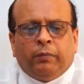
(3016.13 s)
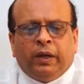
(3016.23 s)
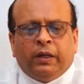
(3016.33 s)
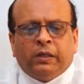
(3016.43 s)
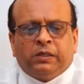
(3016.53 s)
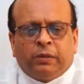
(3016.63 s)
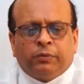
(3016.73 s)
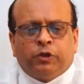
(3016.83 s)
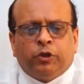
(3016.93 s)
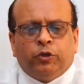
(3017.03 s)
metal
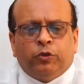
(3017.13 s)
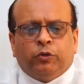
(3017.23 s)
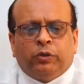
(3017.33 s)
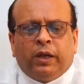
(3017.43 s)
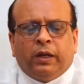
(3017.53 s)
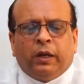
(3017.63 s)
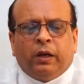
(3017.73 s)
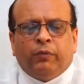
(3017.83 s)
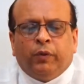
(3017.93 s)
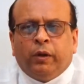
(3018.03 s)
substitute that
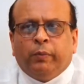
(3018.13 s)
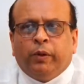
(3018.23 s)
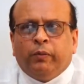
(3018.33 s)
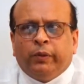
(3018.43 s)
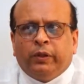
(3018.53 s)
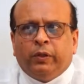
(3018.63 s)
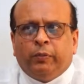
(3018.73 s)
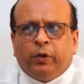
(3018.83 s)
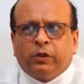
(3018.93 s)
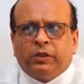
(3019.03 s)
are available with the
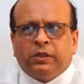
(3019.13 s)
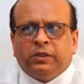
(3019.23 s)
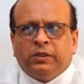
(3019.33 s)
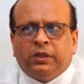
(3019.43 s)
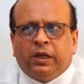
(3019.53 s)
prosthesis